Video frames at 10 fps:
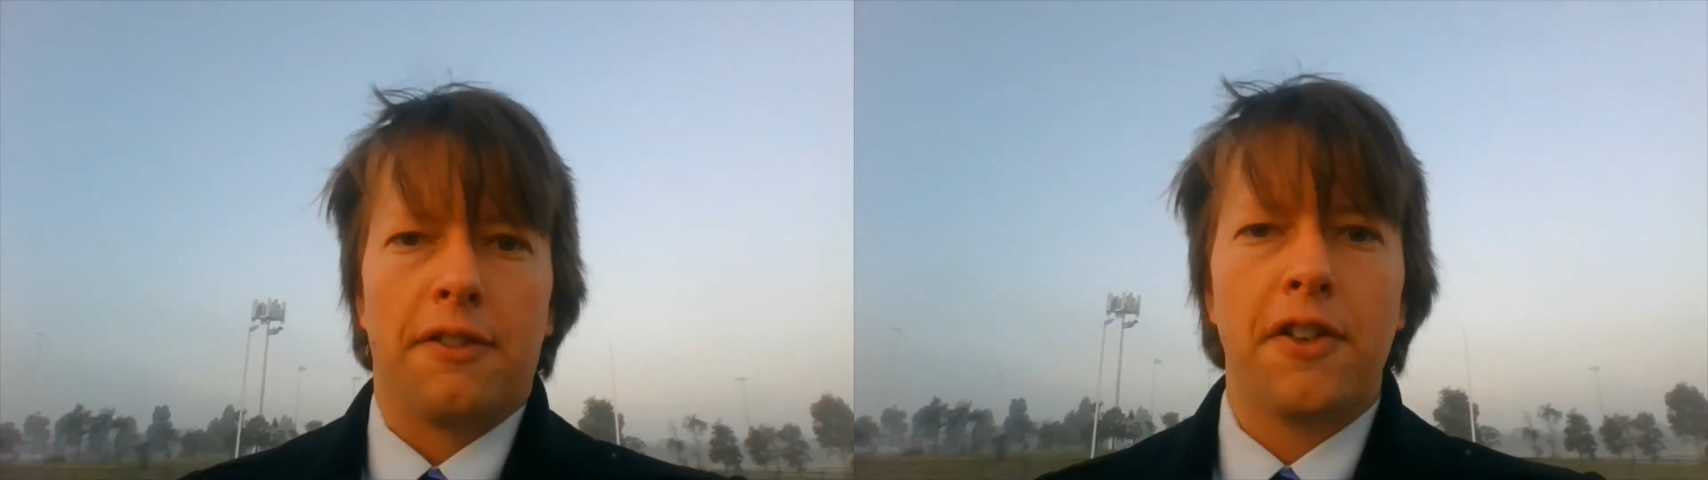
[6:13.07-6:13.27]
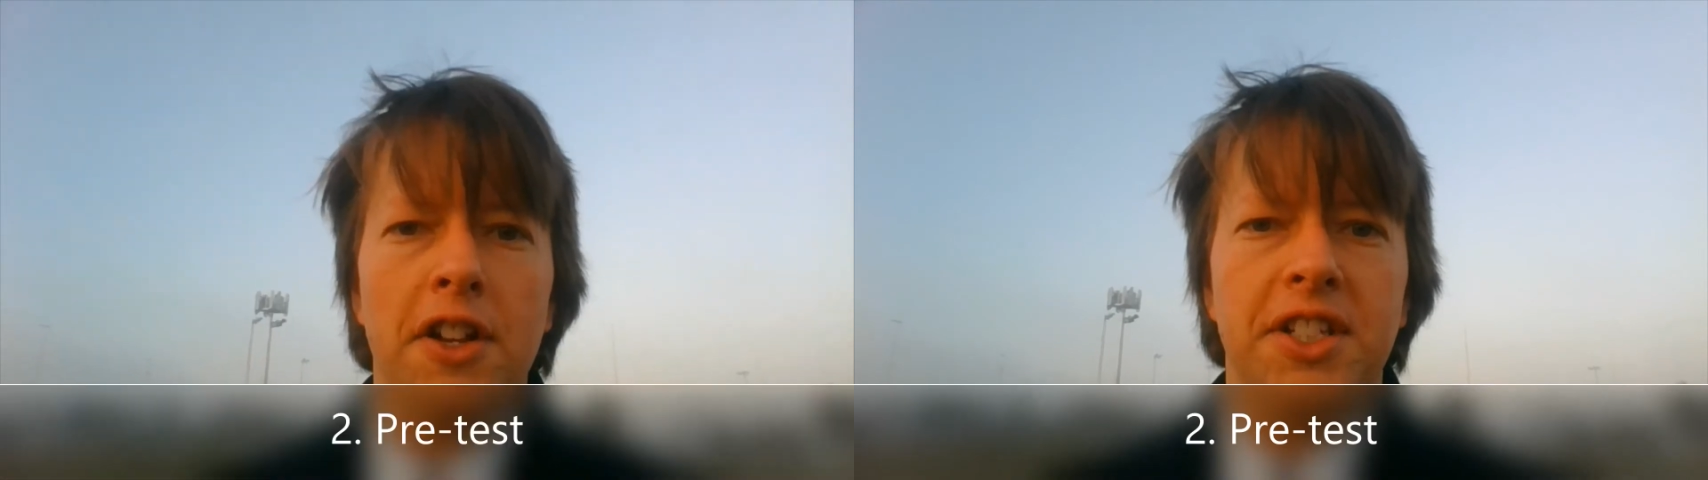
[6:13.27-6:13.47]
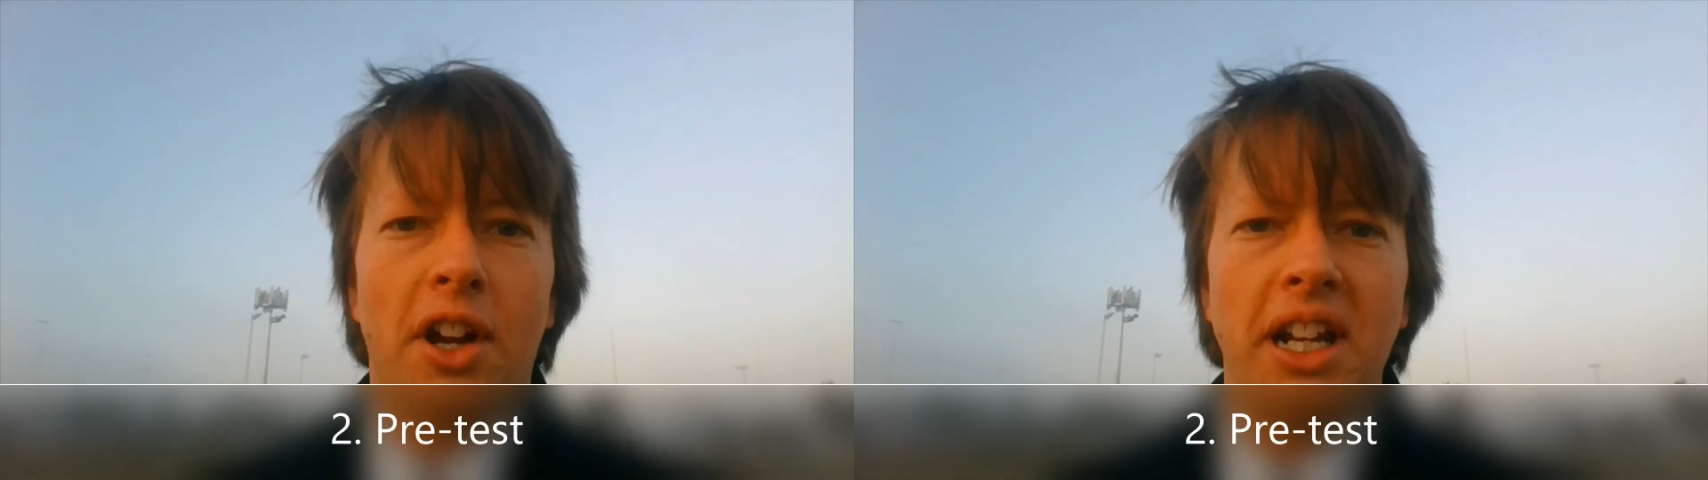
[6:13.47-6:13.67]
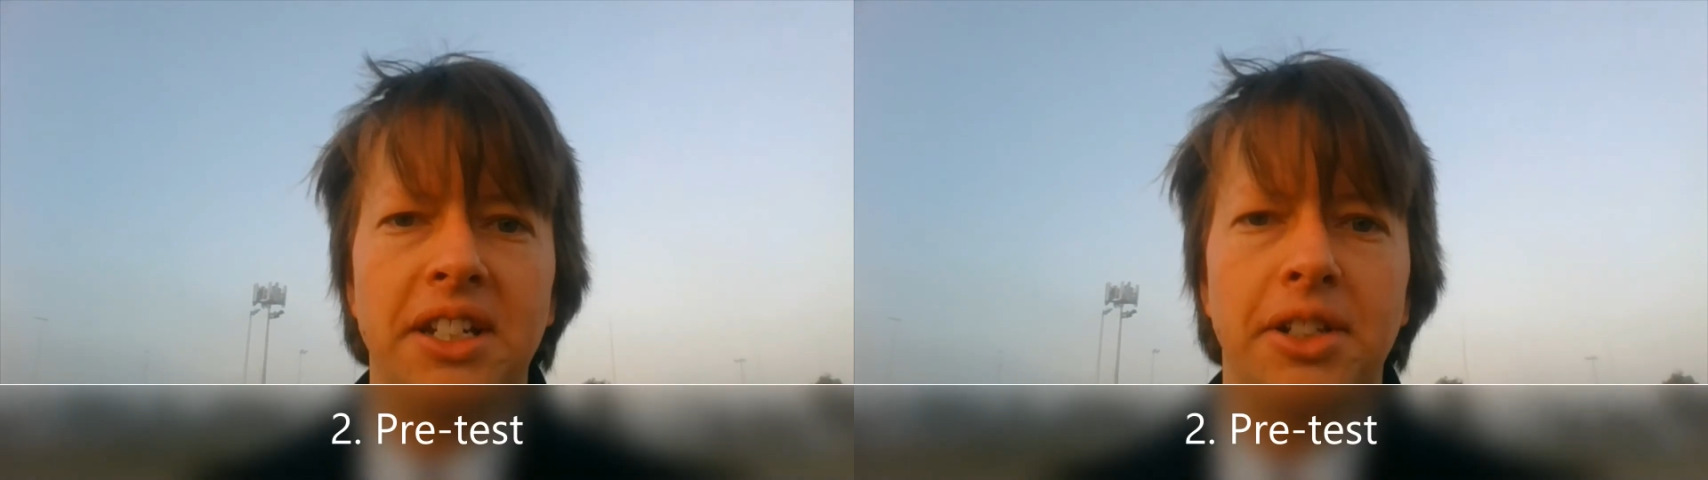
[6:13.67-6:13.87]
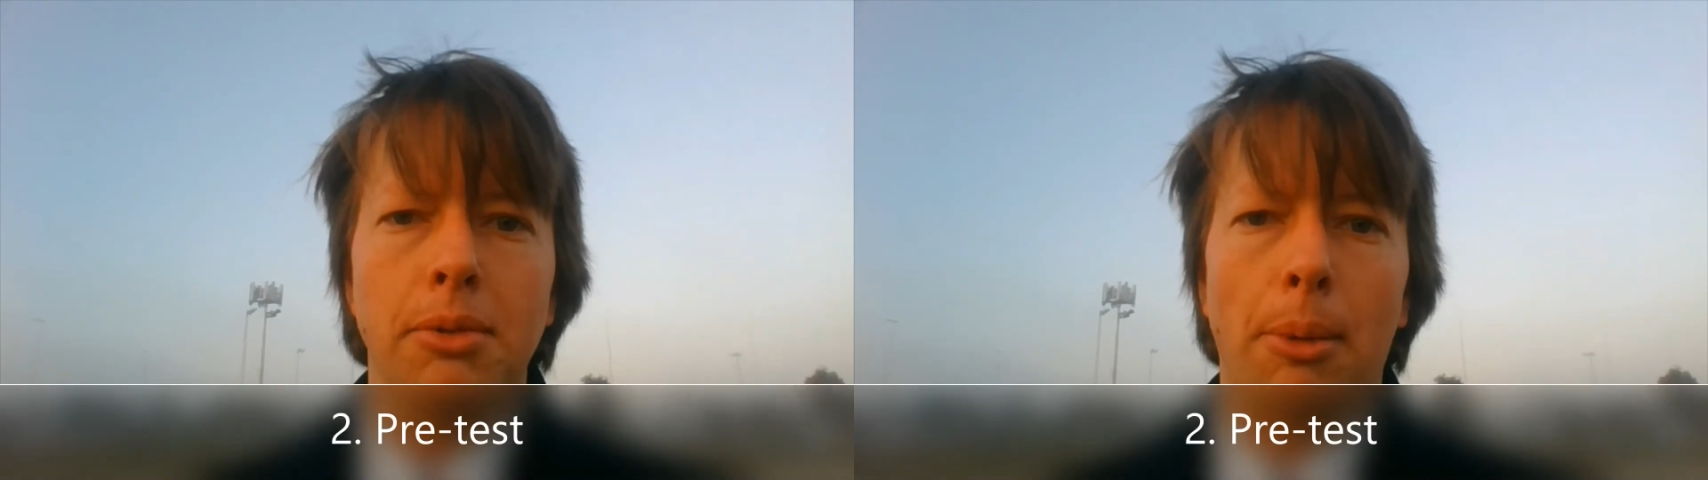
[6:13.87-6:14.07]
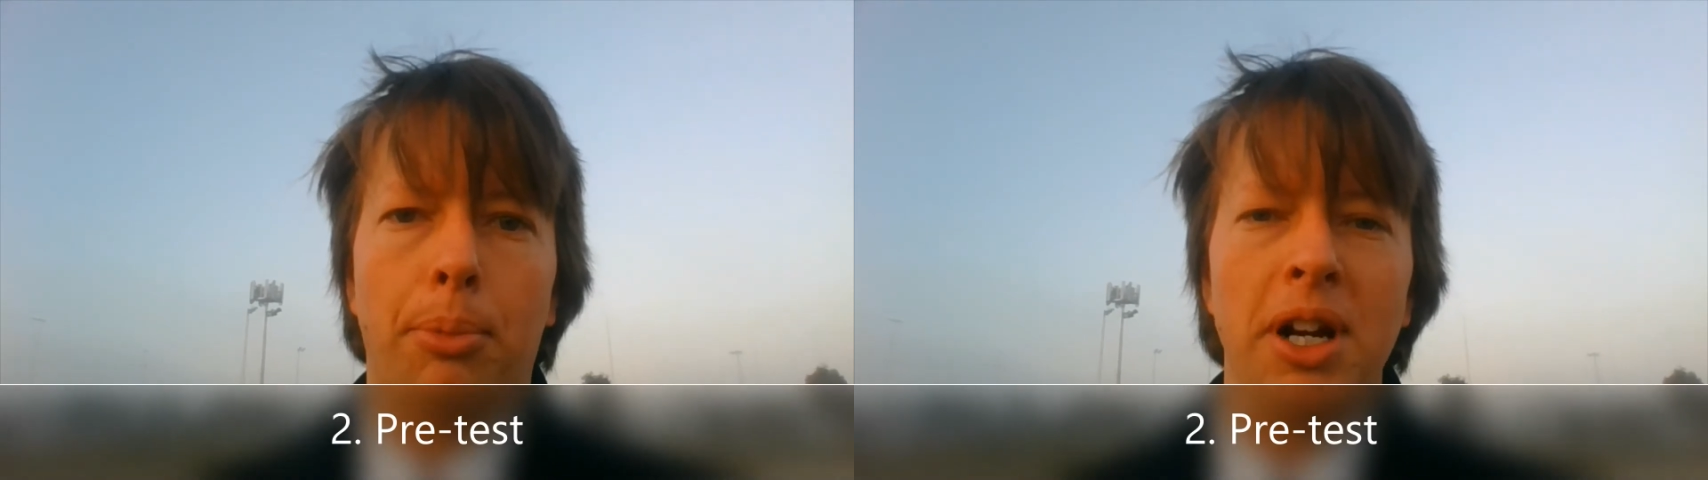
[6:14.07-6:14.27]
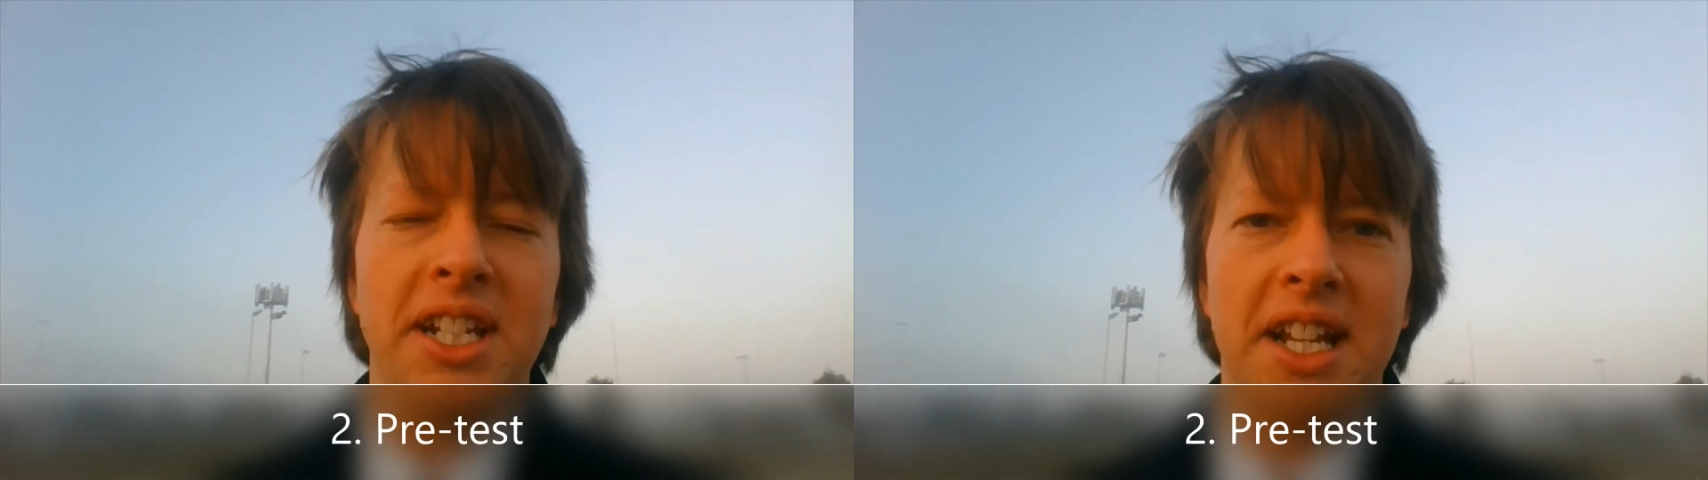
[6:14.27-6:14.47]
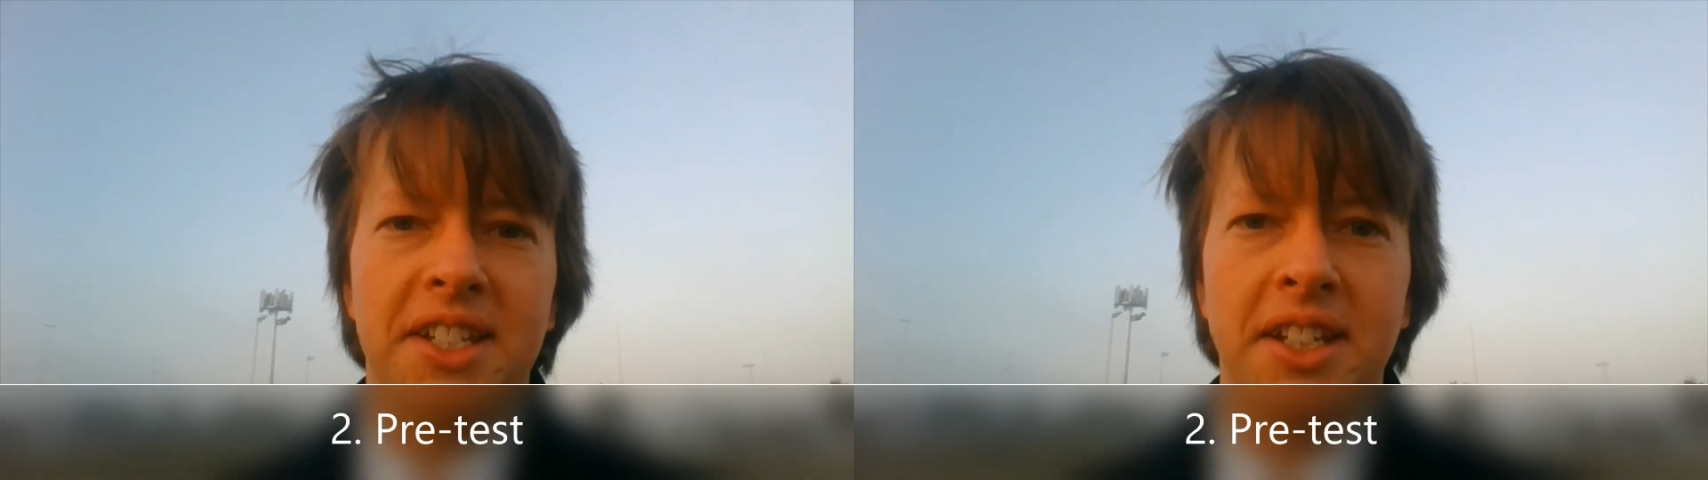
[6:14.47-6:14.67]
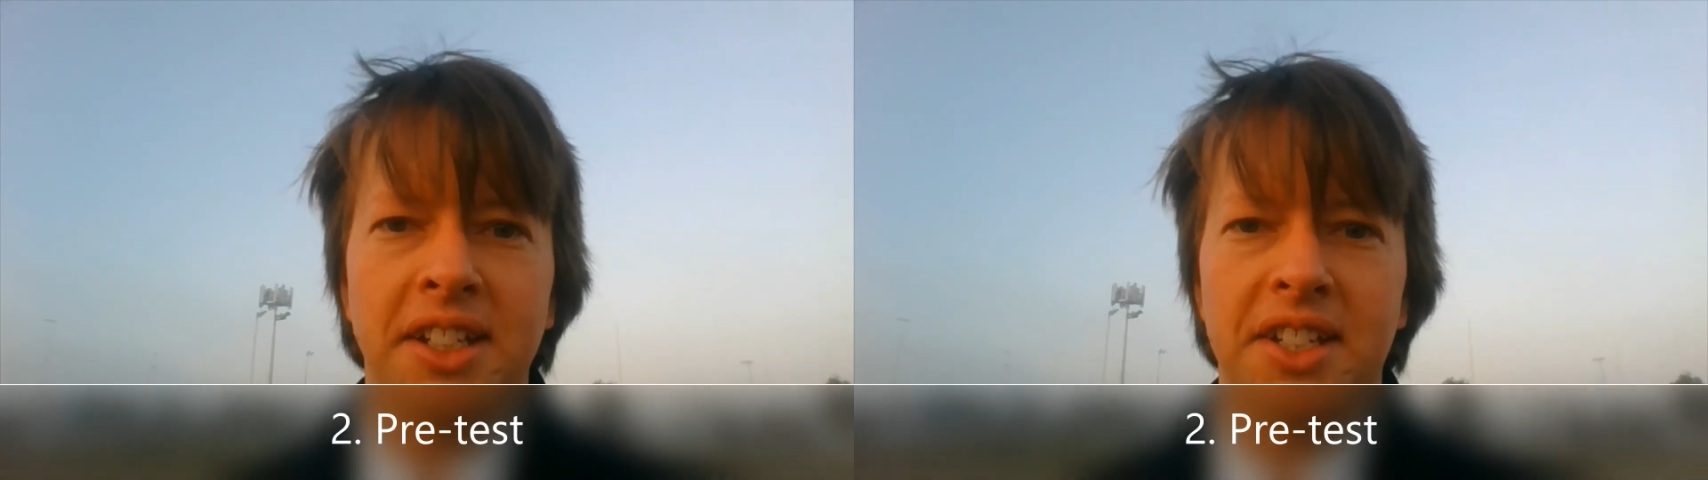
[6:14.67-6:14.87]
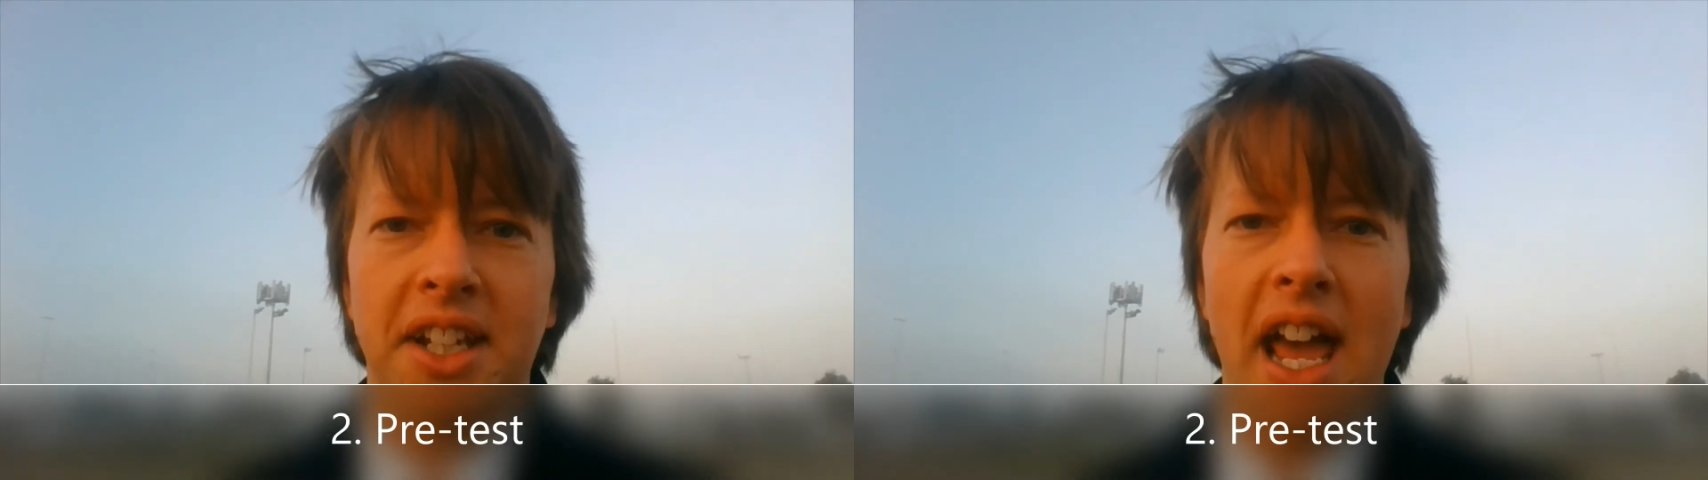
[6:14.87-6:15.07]
first I need to do my pre-test
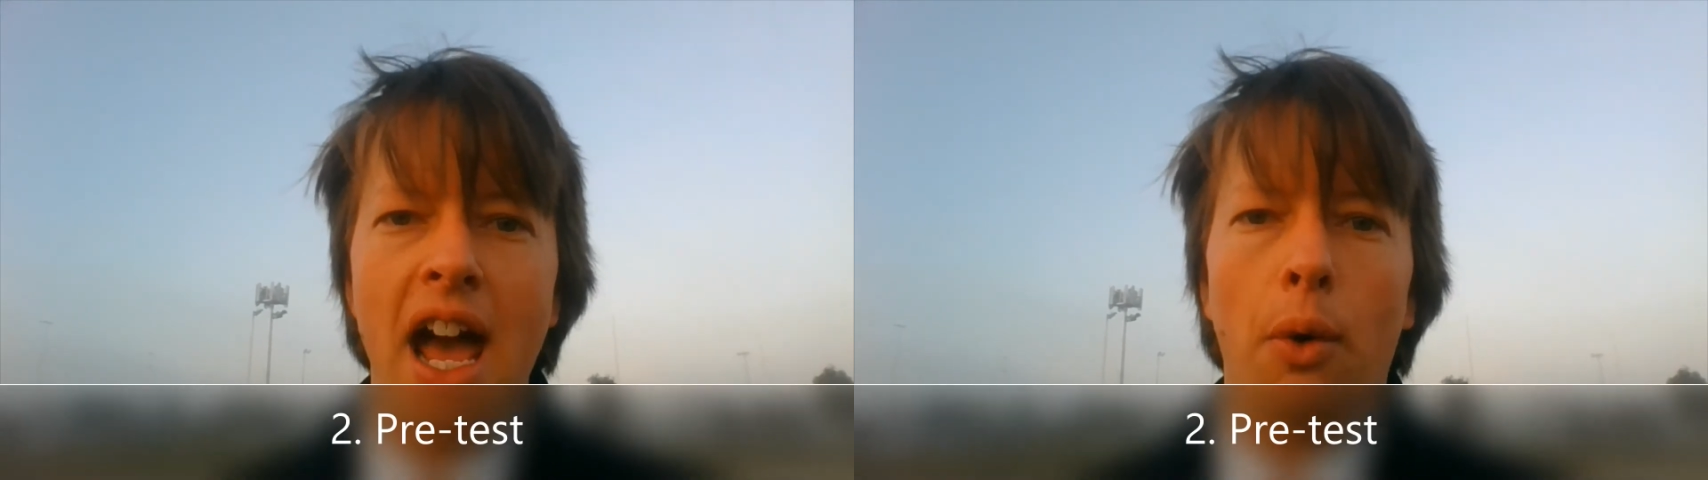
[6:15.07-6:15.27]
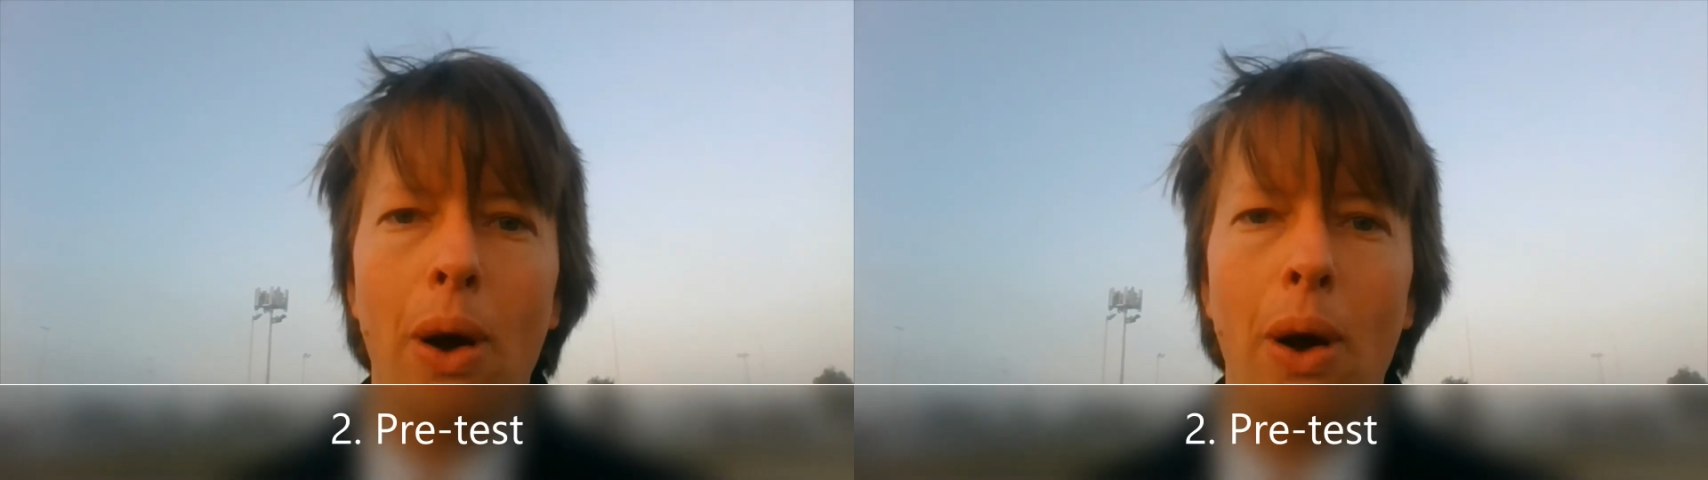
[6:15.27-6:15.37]
to see how